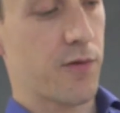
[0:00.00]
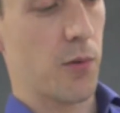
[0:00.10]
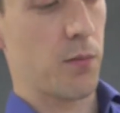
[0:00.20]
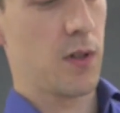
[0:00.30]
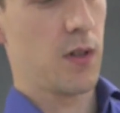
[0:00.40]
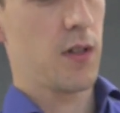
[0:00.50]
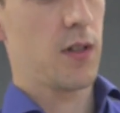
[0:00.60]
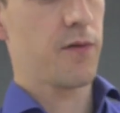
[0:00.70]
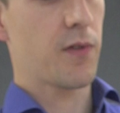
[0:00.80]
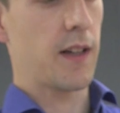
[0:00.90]
from
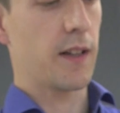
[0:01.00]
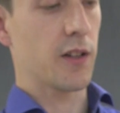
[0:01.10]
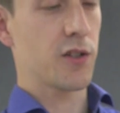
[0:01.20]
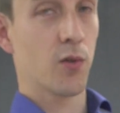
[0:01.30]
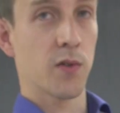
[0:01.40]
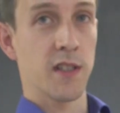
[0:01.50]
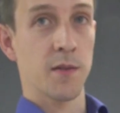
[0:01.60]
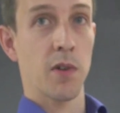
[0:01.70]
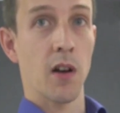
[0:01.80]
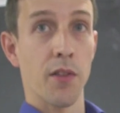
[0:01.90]
finding the
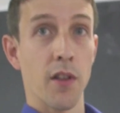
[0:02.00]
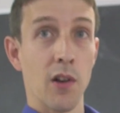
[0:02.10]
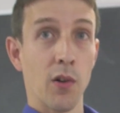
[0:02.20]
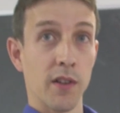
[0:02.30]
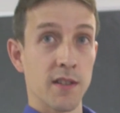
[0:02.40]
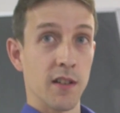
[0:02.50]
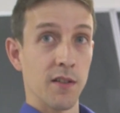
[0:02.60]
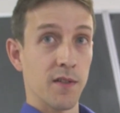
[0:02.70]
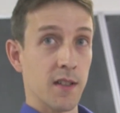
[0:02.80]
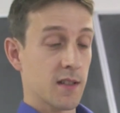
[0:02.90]
shortest path along the
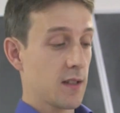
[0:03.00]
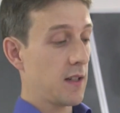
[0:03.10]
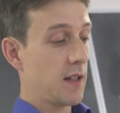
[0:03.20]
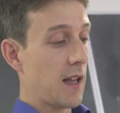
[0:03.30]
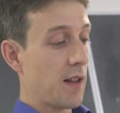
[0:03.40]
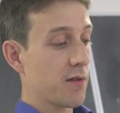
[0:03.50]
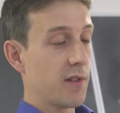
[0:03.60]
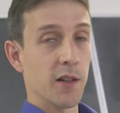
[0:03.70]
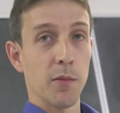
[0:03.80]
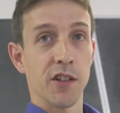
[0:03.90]
surface in
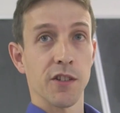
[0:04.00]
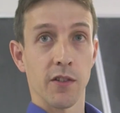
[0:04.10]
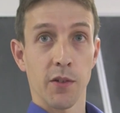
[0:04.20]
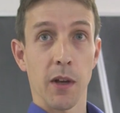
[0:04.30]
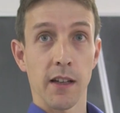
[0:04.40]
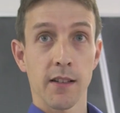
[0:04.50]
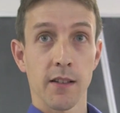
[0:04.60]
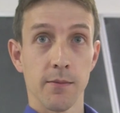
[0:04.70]
three-dimensional space.